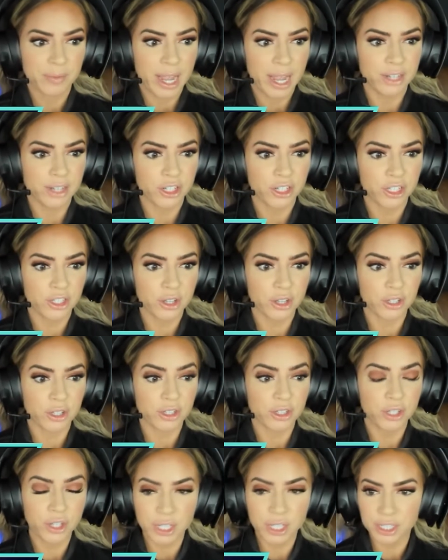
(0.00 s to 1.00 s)
And just so the
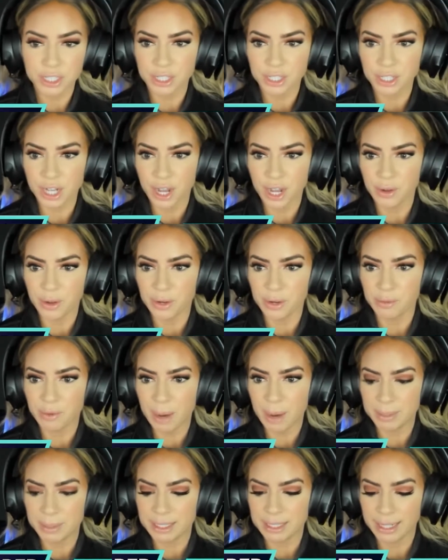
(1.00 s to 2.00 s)
students know, in
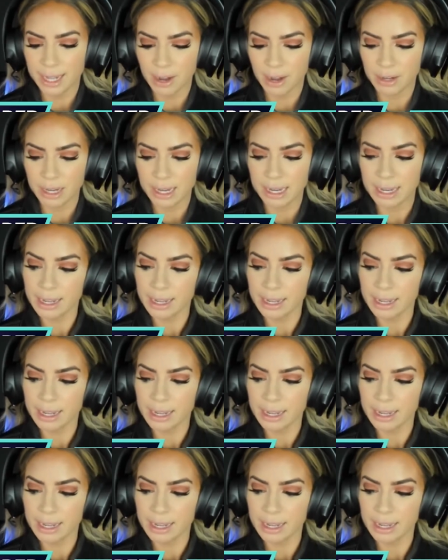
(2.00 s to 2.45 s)
Robeson County,